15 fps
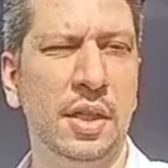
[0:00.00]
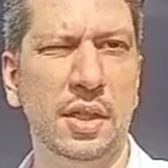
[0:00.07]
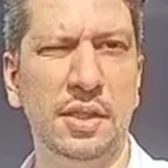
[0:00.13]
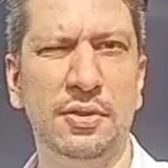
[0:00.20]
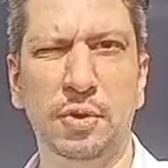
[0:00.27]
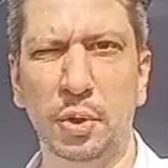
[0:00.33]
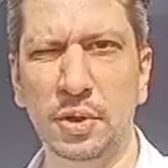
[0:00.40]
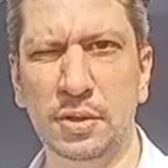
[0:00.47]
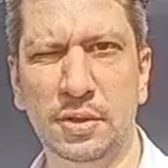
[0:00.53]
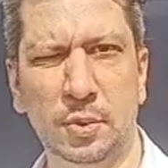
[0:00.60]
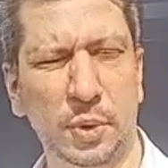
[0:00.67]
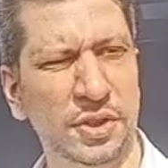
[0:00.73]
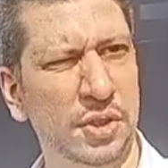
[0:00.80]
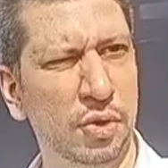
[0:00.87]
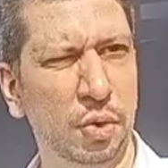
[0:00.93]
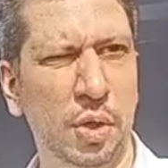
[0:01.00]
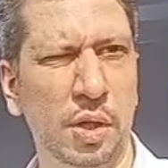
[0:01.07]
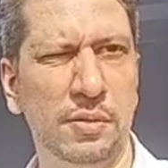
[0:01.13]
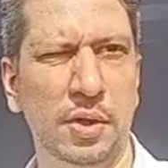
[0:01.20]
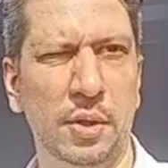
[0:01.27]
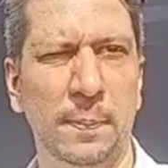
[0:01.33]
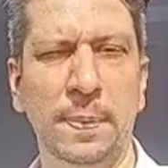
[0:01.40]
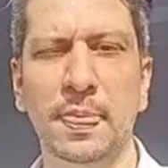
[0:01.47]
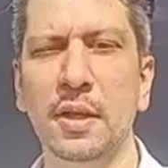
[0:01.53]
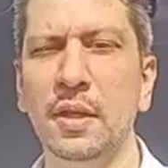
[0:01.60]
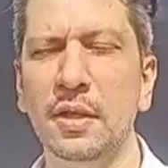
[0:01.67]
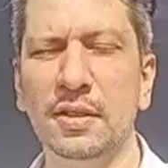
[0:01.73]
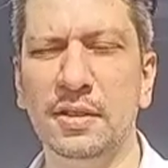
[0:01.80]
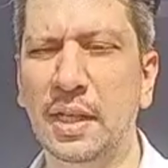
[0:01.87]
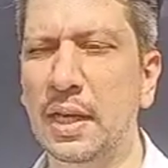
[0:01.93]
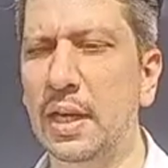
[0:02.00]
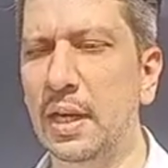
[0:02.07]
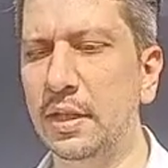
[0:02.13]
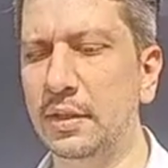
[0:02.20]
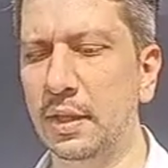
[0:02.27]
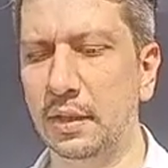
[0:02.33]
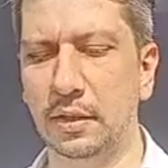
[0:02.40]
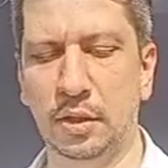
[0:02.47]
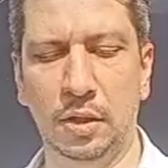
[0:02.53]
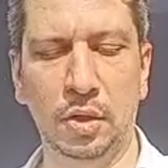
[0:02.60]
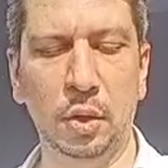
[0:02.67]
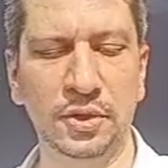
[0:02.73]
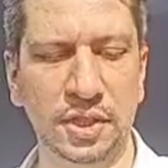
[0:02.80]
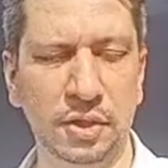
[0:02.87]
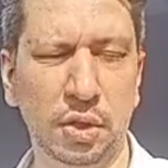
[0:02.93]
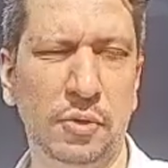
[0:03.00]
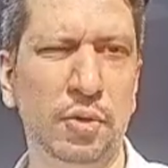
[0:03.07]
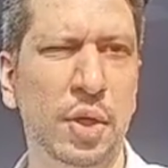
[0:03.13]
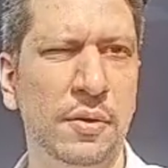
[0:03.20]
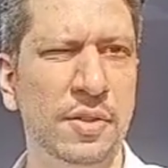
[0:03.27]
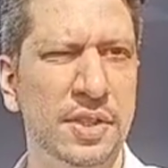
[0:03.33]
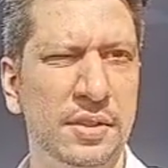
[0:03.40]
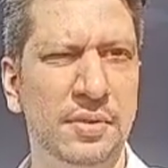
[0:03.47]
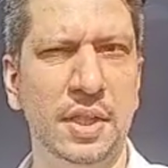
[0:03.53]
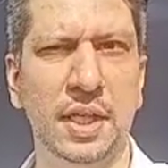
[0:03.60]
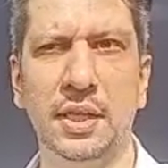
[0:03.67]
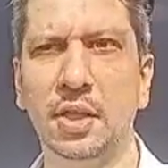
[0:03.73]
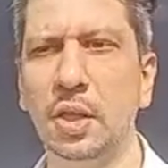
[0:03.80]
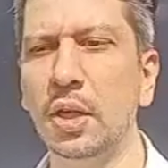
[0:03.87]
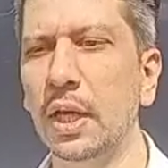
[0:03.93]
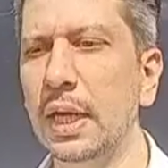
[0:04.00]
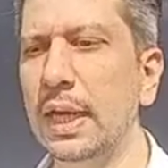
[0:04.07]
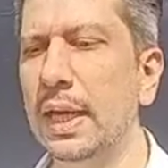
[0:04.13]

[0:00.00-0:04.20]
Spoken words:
it's very interesting to have a silent and low center of gravity vehicle.